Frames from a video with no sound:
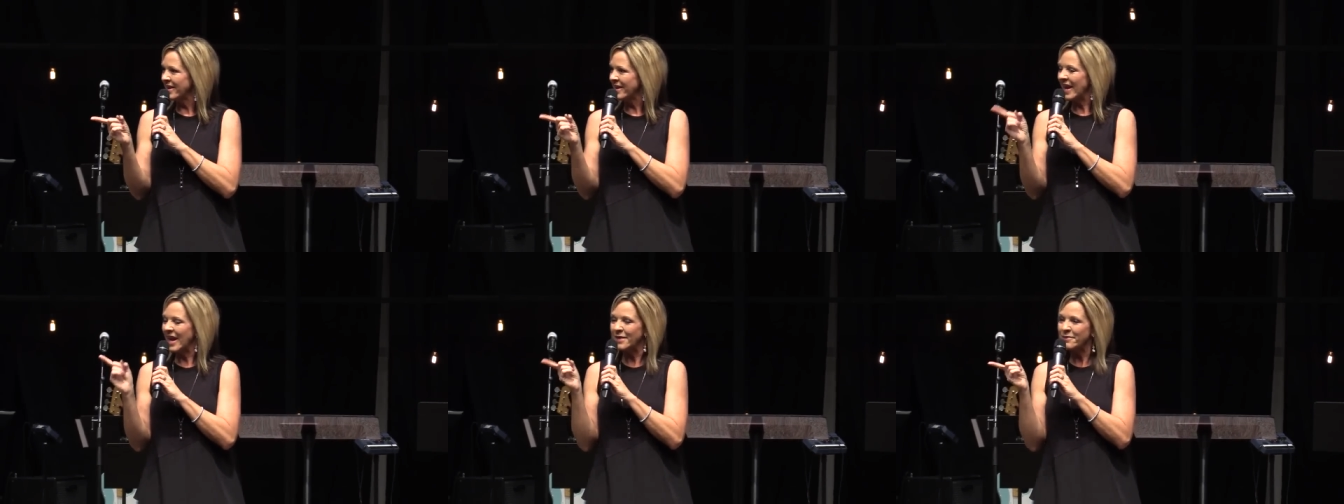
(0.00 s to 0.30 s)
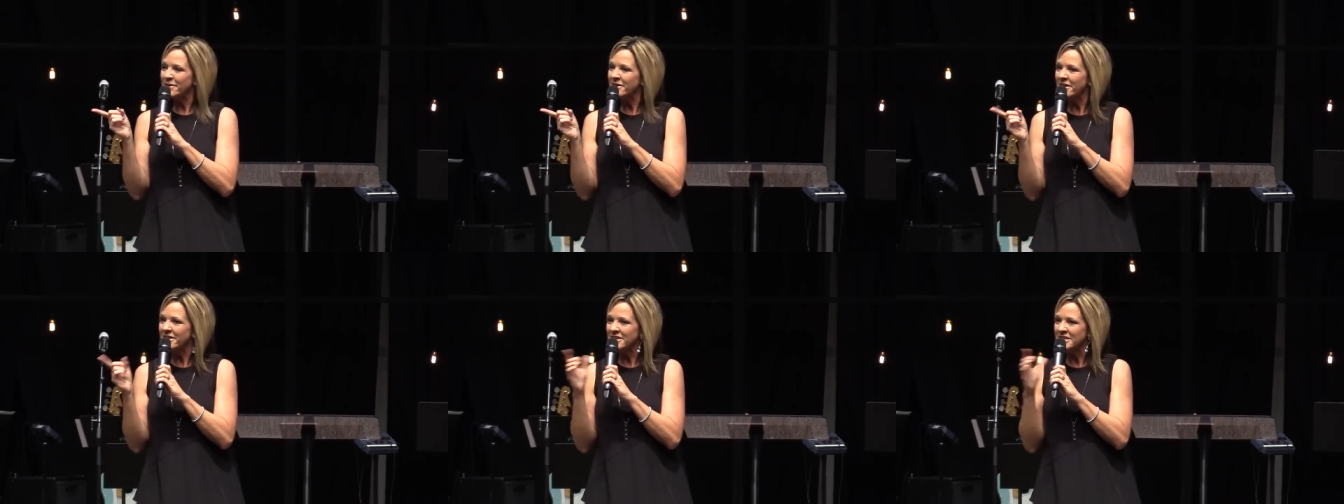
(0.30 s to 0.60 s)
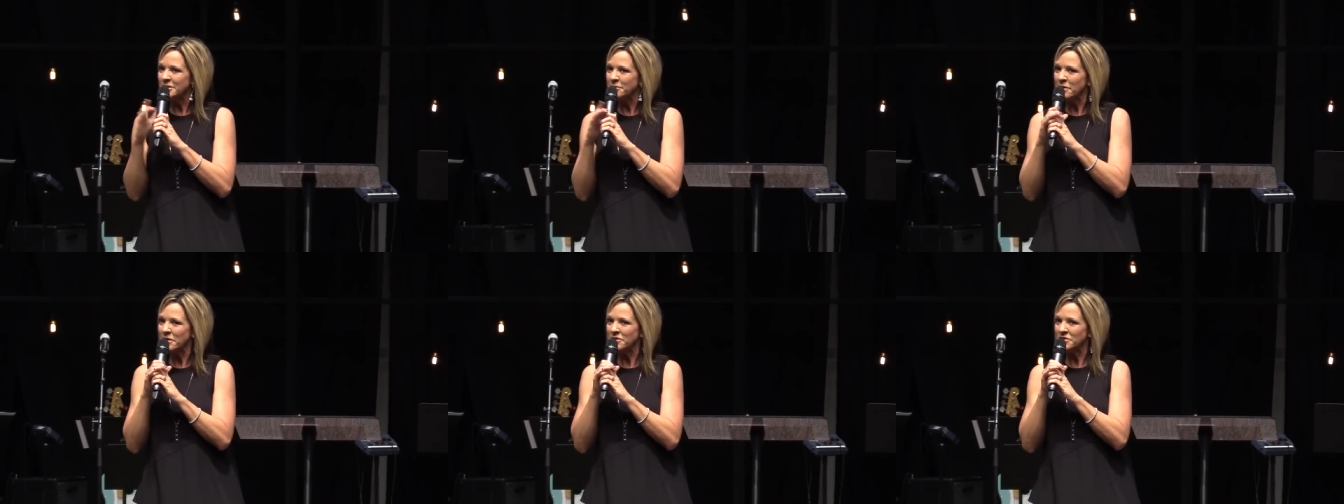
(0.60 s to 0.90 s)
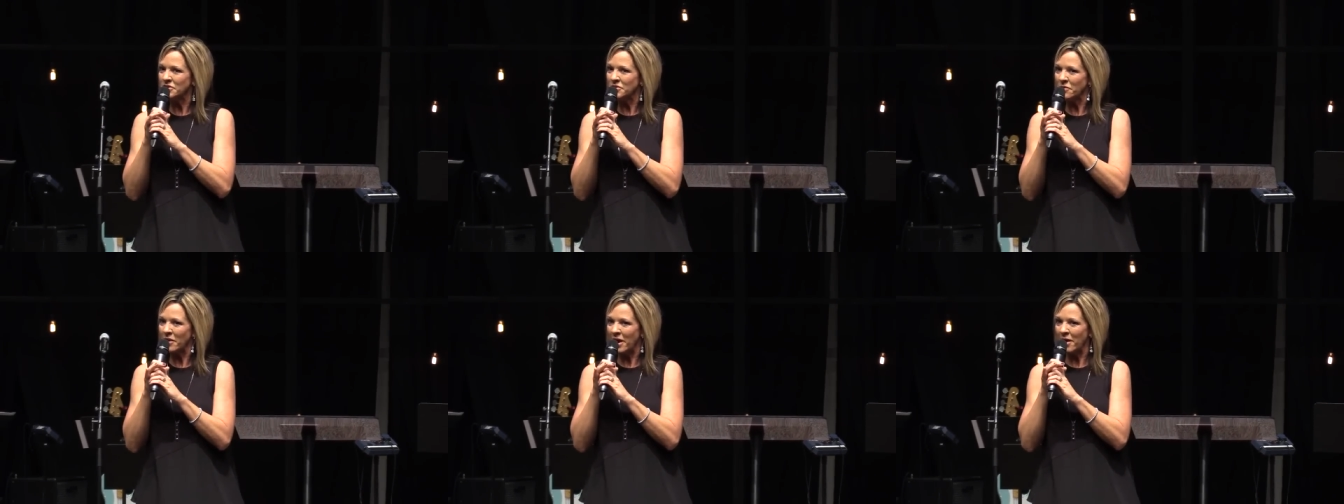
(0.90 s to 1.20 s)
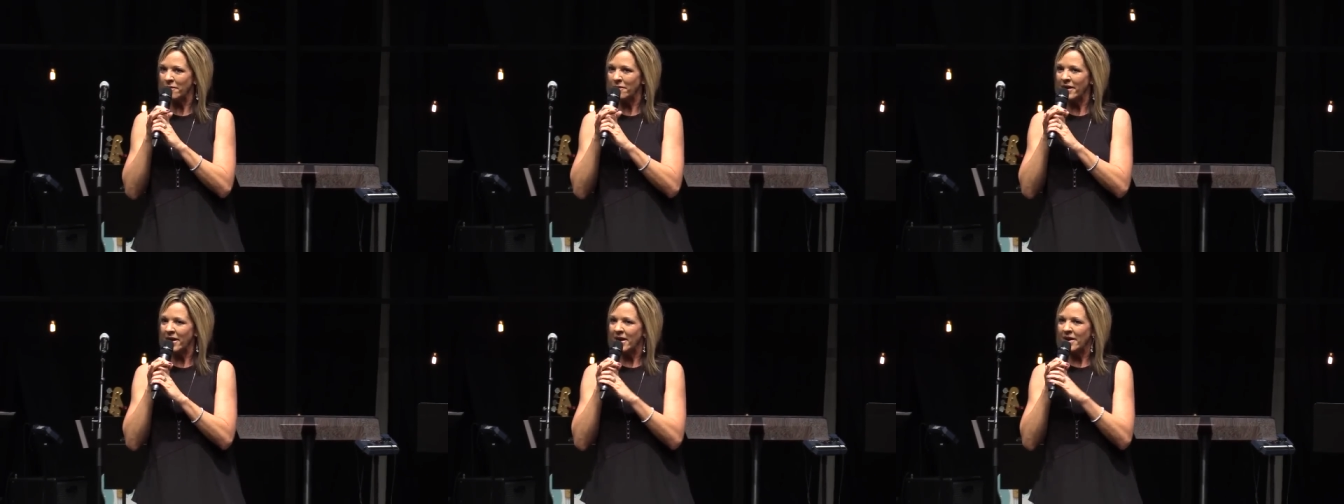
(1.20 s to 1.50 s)
had to be done in the spiritual
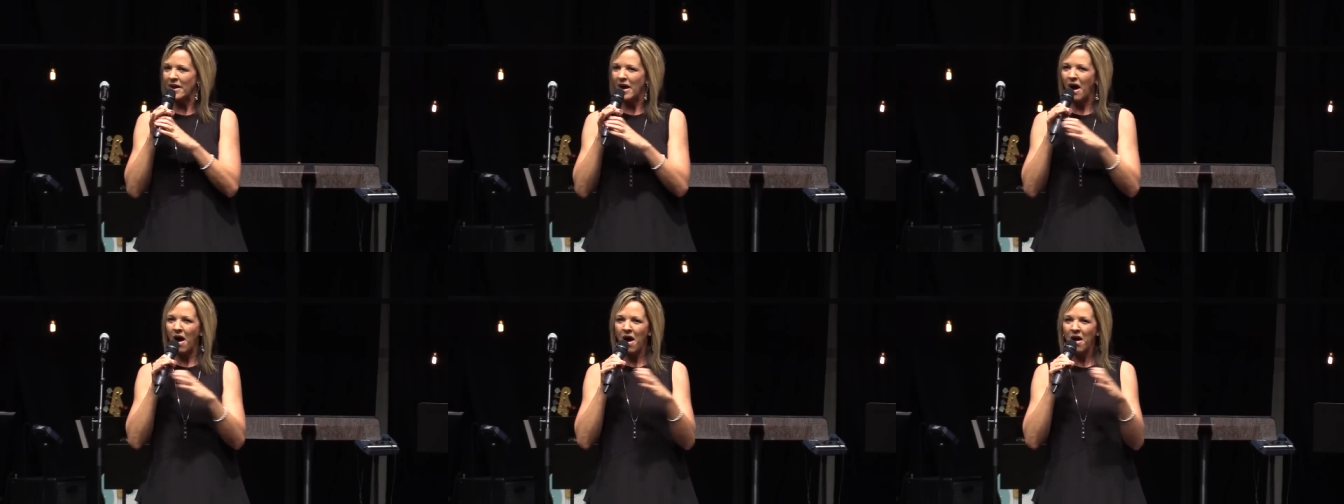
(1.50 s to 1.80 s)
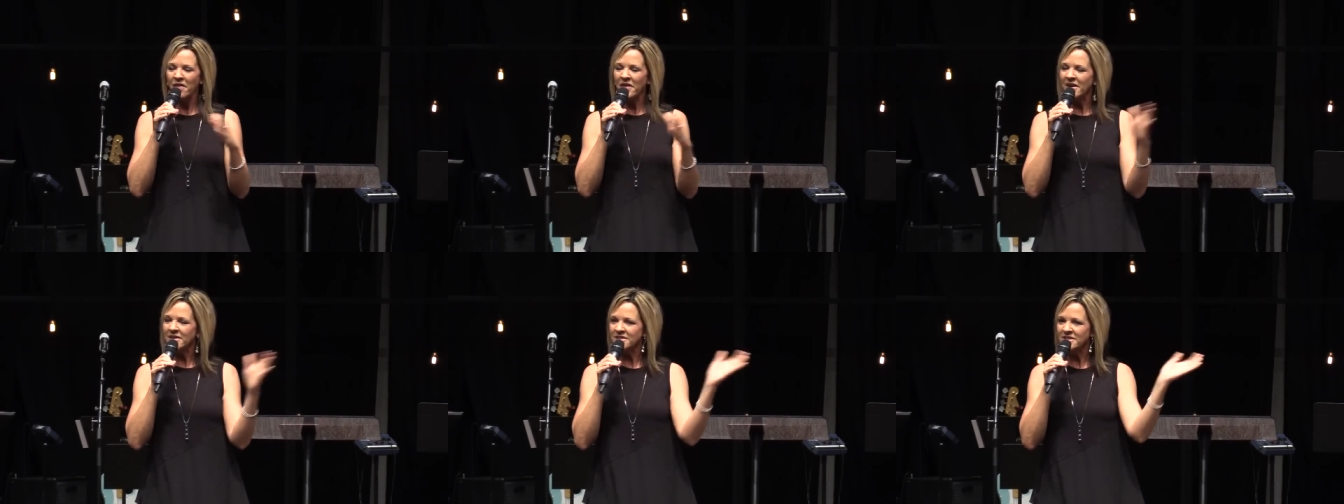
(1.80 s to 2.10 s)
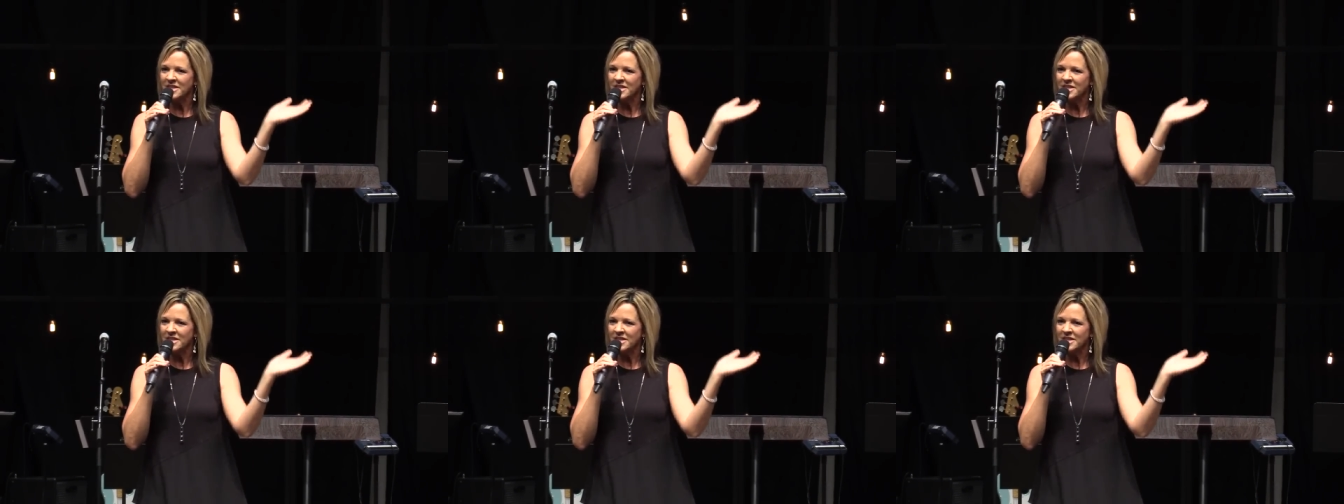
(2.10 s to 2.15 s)
realm. All that